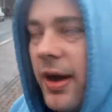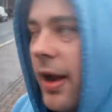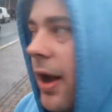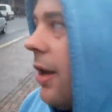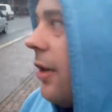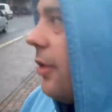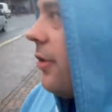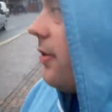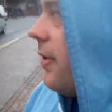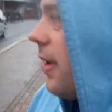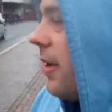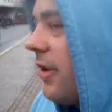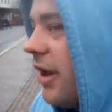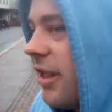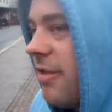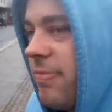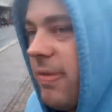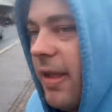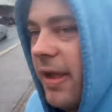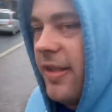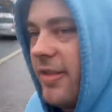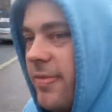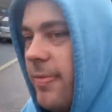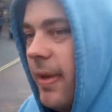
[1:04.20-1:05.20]
fucking Island around
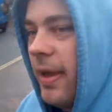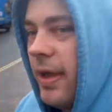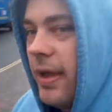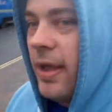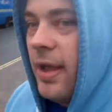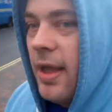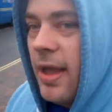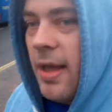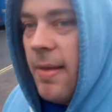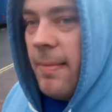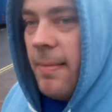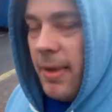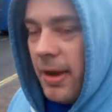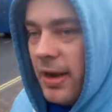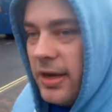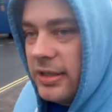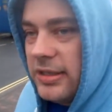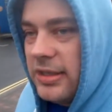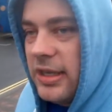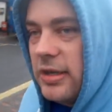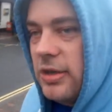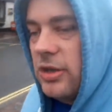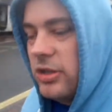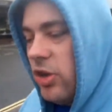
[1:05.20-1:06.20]
this place, mate.
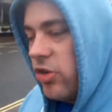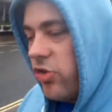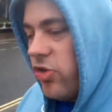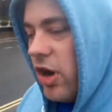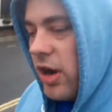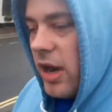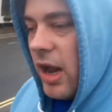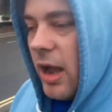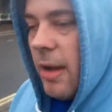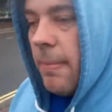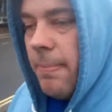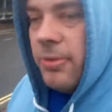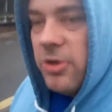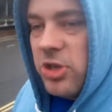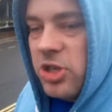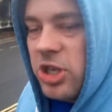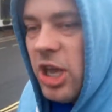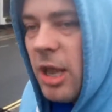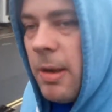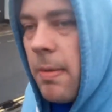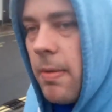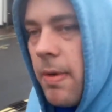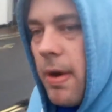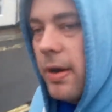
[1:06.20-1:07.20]
Because they used to try and hunt
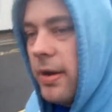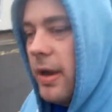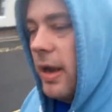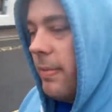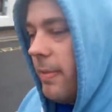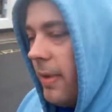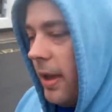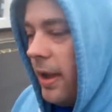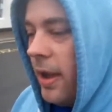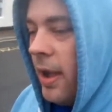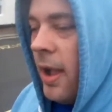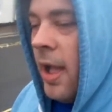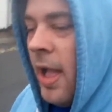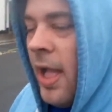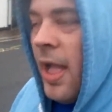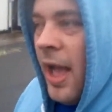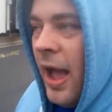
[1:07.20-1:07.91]
the sheep around here, mate.